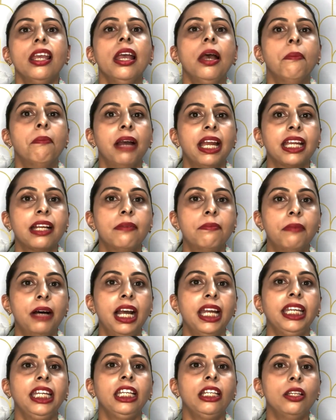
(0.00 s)
By
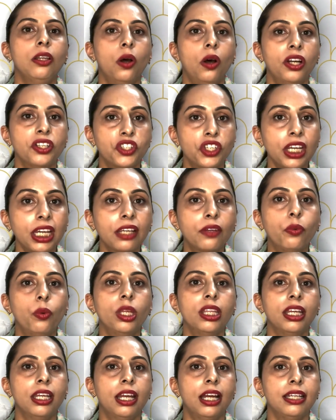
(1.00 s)
combining logic with
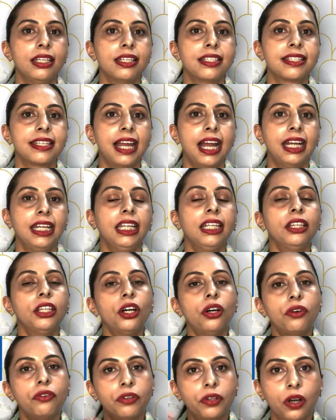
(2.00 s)
an understanding the
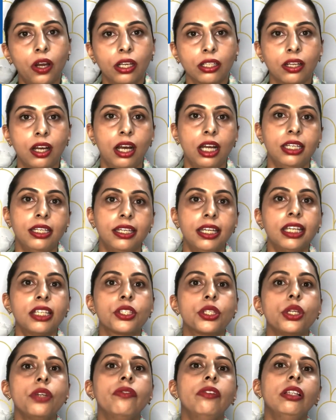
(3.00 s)
overall context,
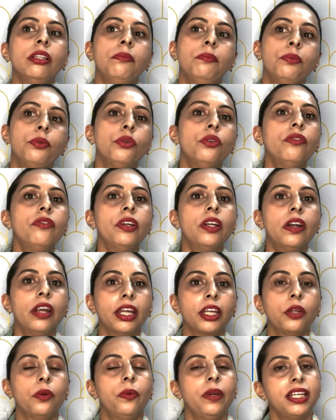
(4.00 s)
you will improve your
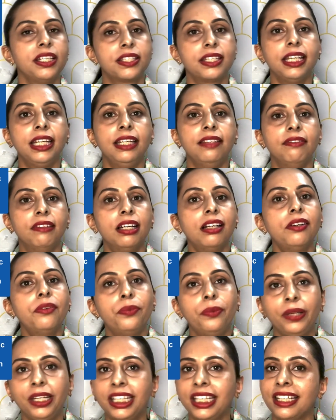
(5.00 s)
accuracy in the
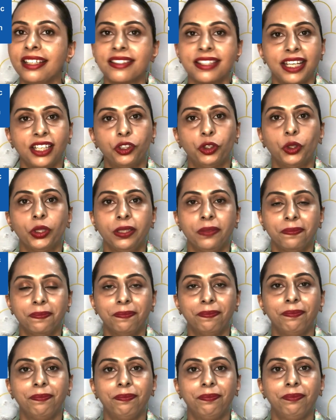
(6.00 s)
reading section.
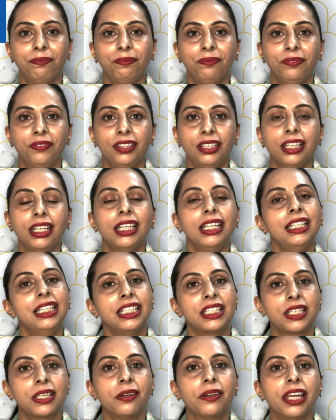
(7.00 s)

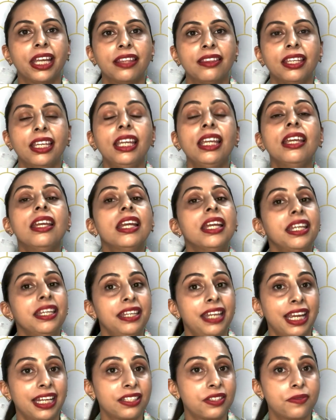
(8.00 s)
Let's look at the
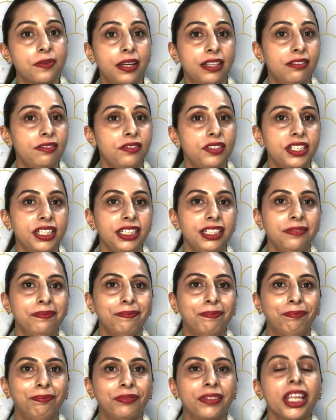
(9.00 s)
next strategy.
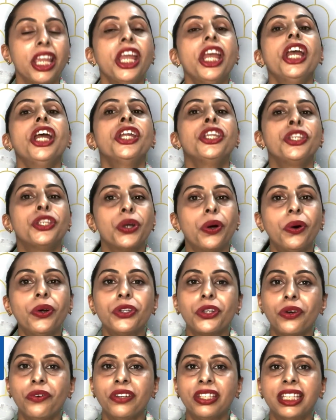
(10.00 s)
Don't
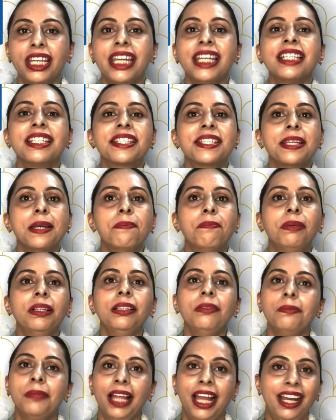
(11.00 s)
overthink simple
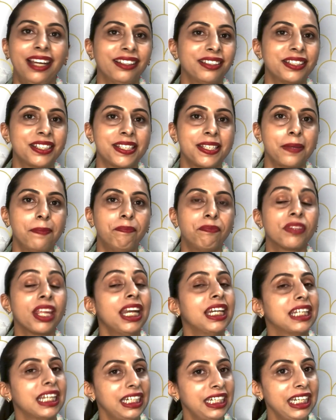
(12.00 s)
blanks. It
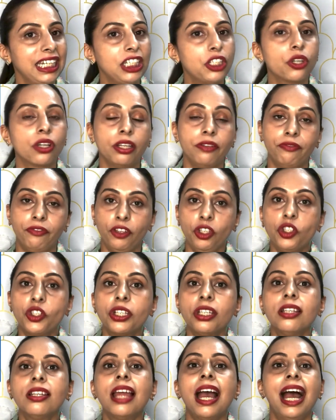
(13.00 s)
can lead to confusion
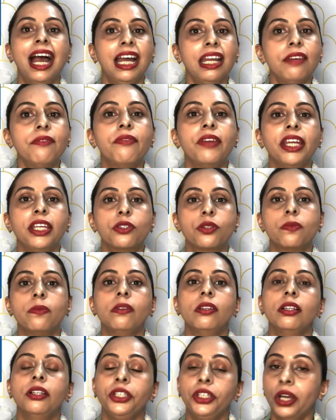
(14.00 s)
and waste
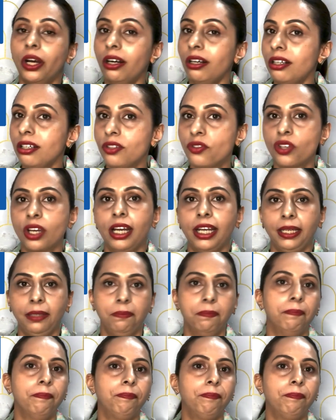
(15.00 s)
your time.